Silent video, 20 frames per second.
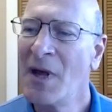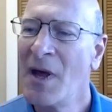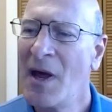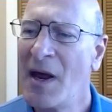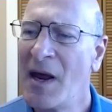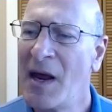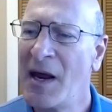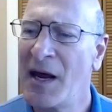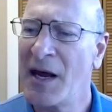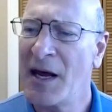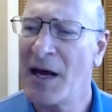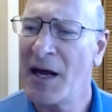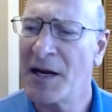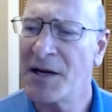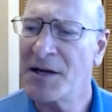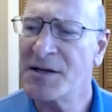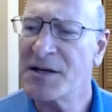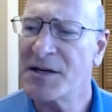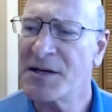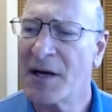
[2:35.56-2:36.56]

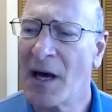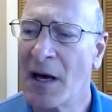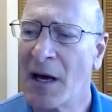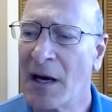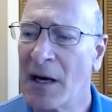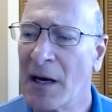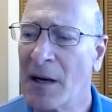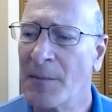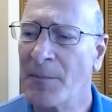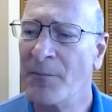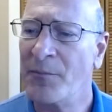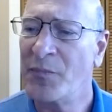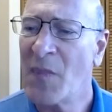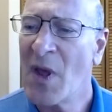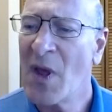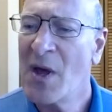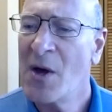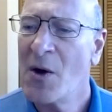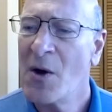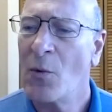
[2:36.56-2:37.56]
And
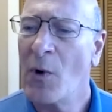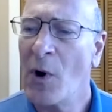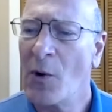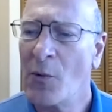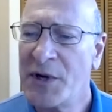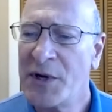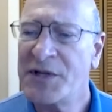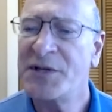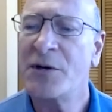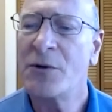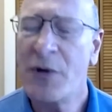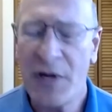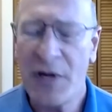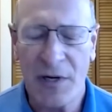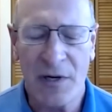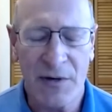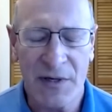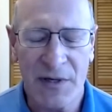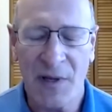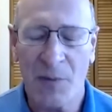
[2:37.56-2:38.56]
what we do
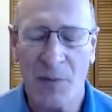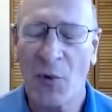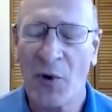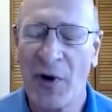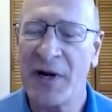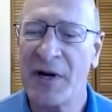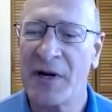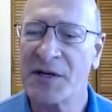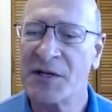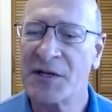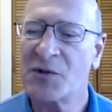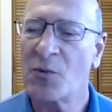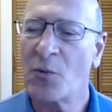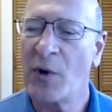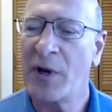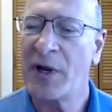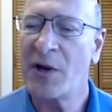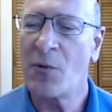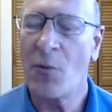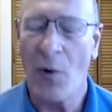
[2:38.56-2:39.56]
here at the marina is
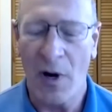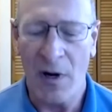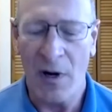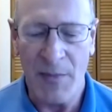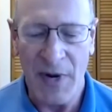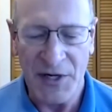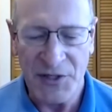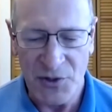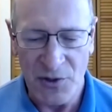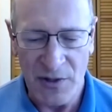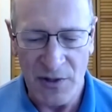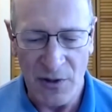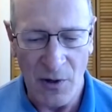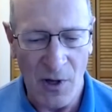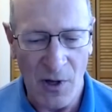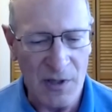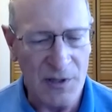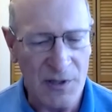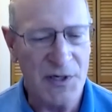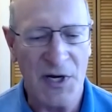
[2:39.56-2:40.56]
we want to make sure that
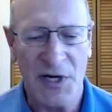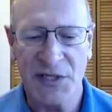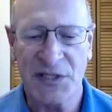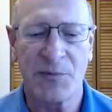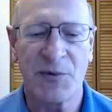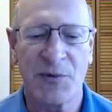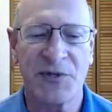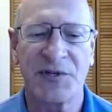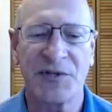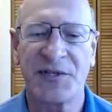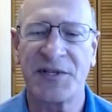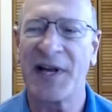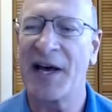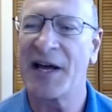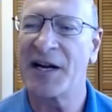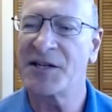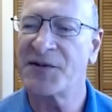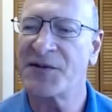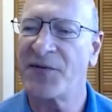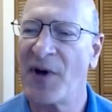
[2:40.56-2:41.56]
all our customers are
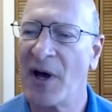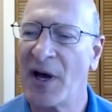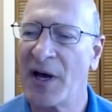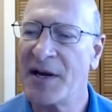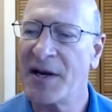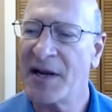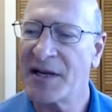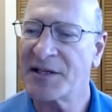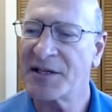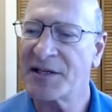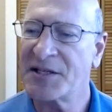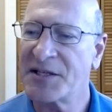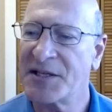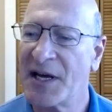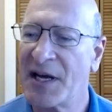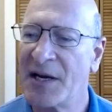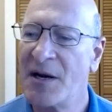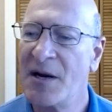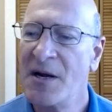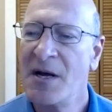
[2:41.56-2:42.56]
satisfied. As I
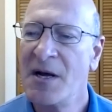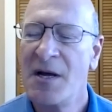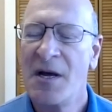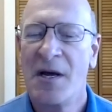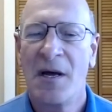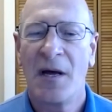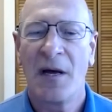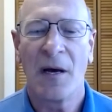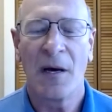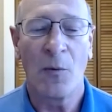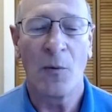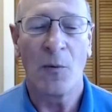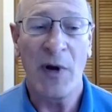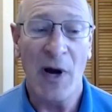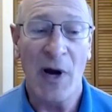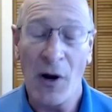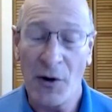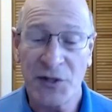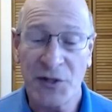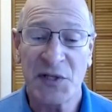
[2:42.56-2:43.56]
said, we
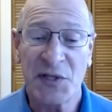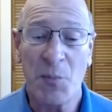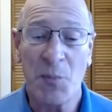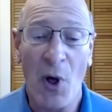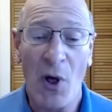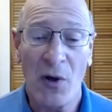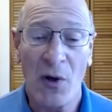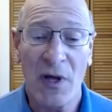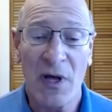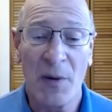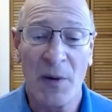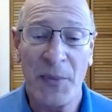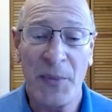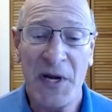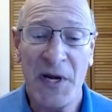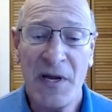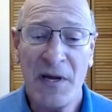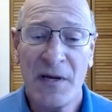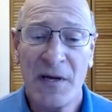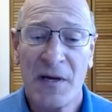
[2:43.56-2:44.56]
are a small
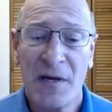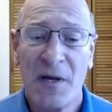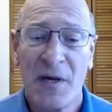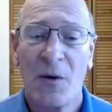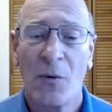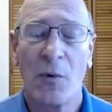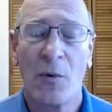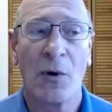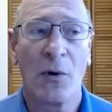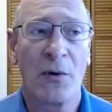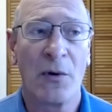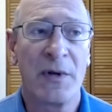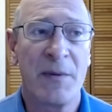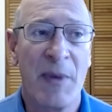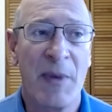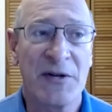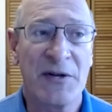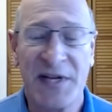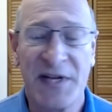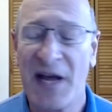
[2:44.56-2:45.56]
company. We're only
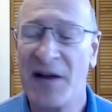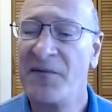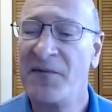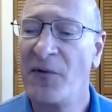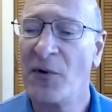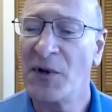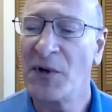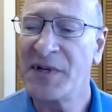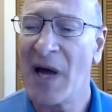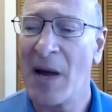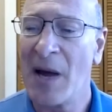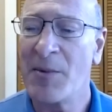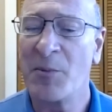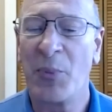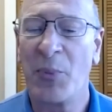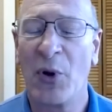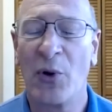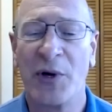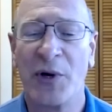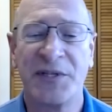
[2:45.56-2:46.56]
about 10 full-time
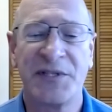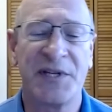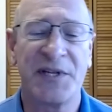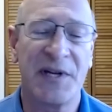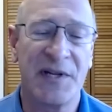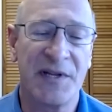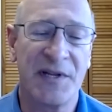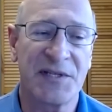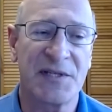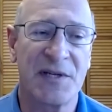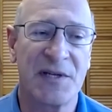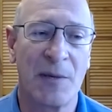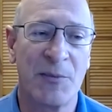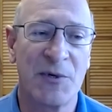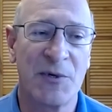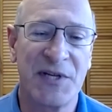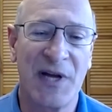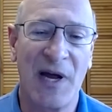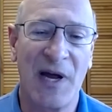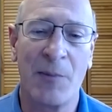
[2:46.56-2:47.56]
employees, and in the
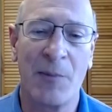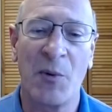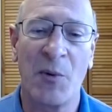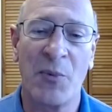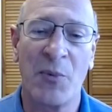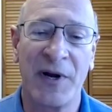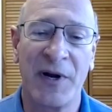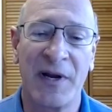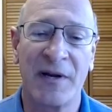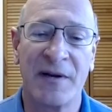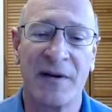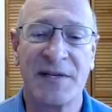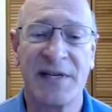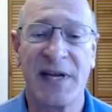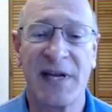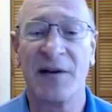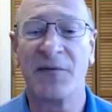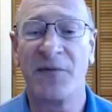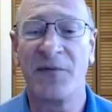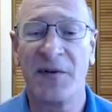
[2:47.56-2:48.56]
summertime we bring in
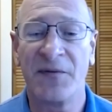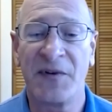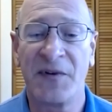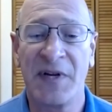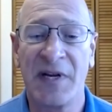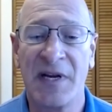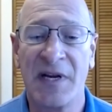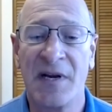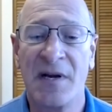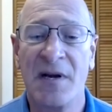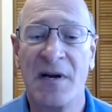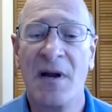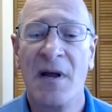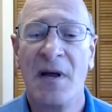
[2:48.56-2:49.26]
10 or 15